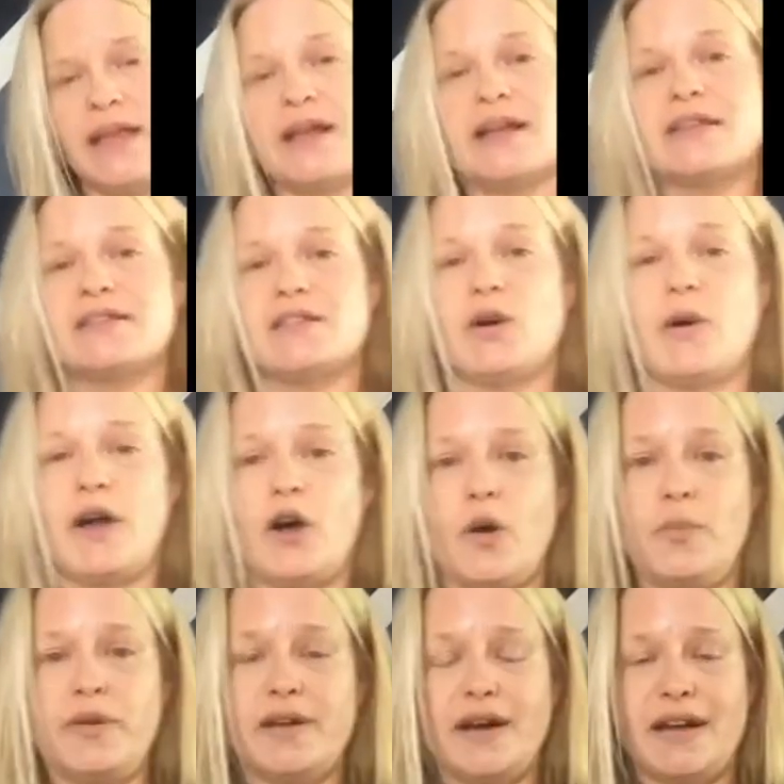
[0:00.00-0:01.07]
So I
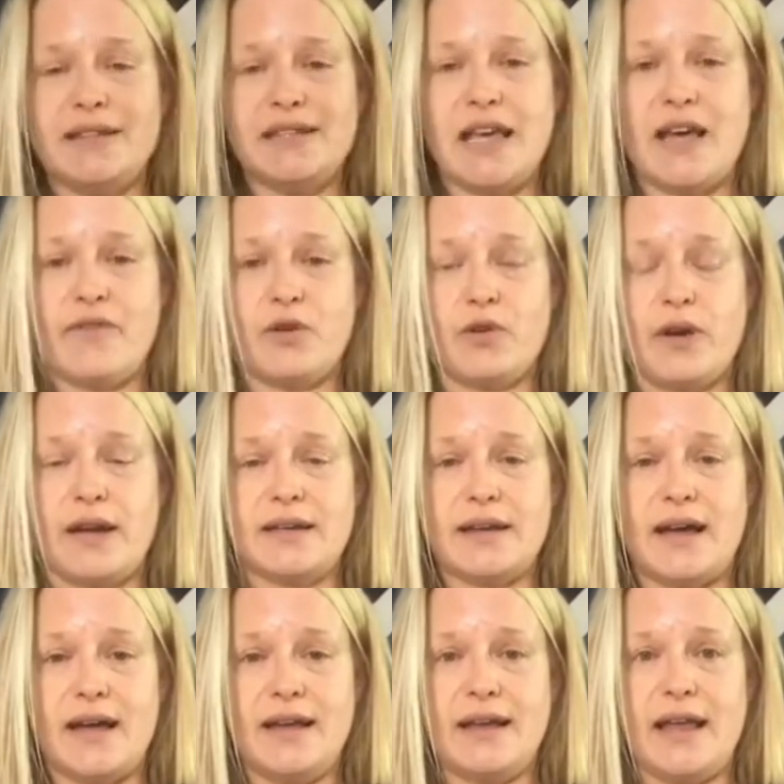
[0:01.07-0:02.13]
hope you guys have a great
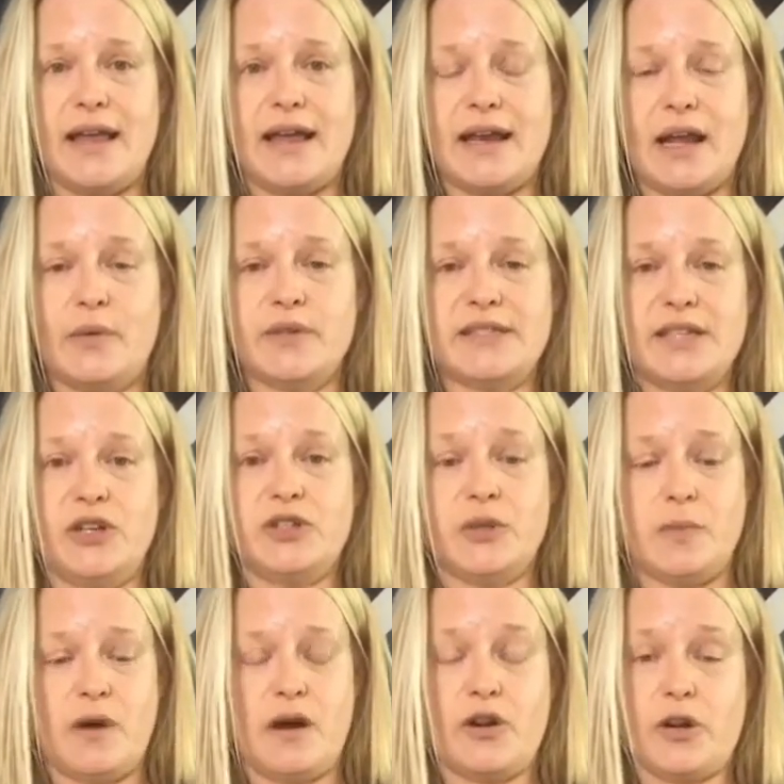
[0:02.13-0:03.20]
night, and I will see you
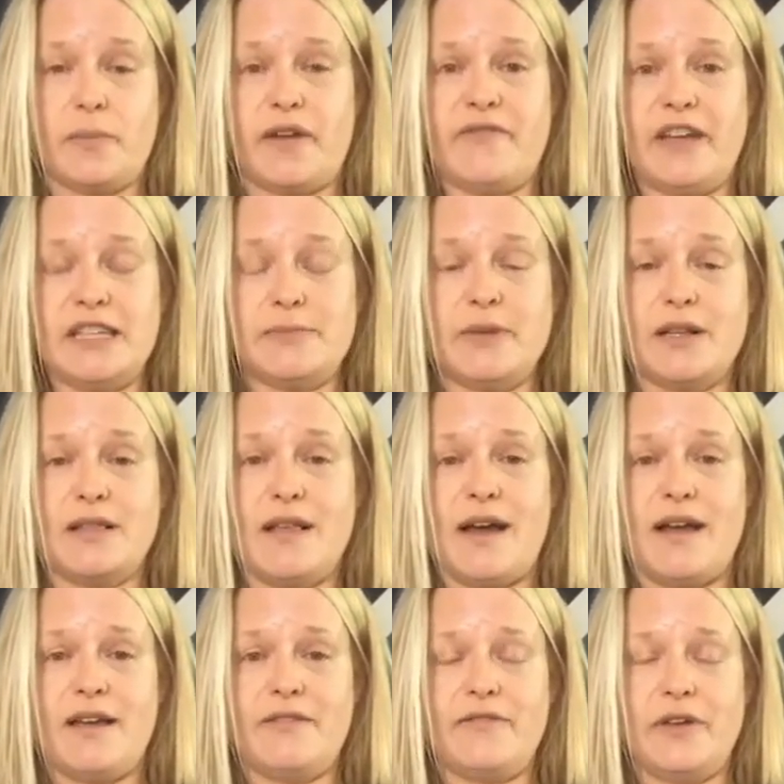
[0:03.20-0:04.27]
tomorrow on my Facebook
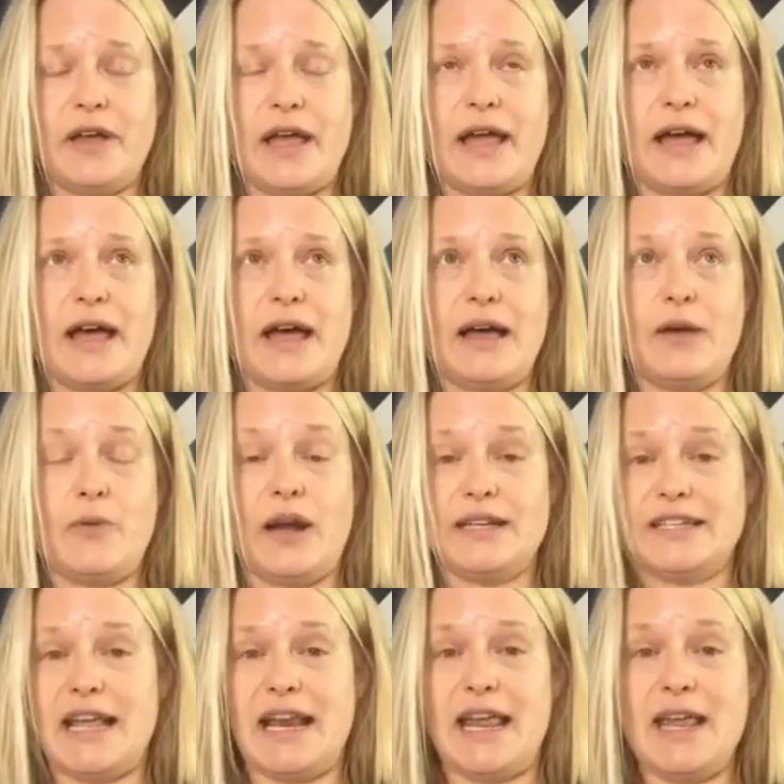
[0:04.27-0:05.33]
Live
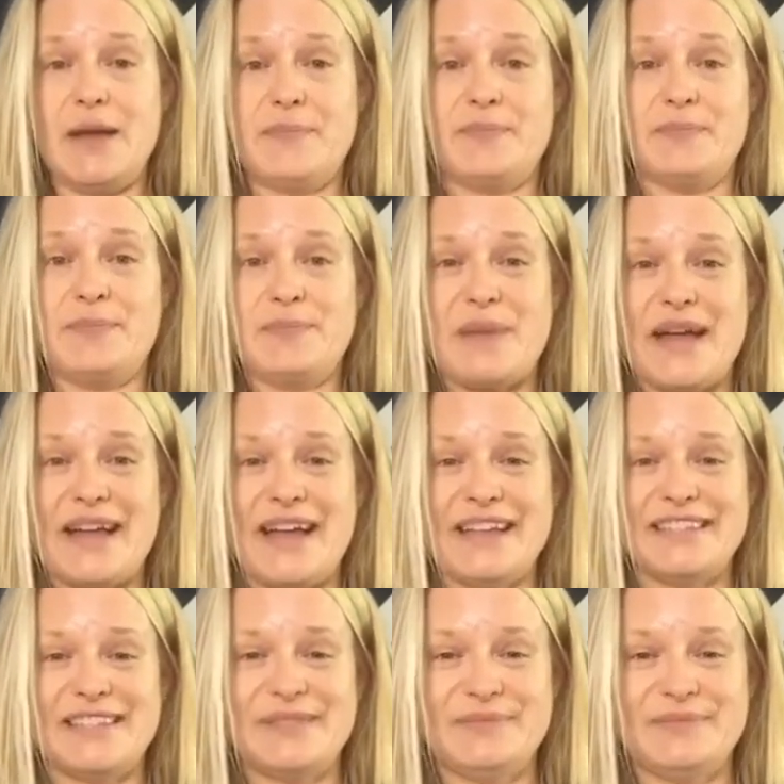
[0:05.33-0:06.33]
around 10 a.m. Bye guys.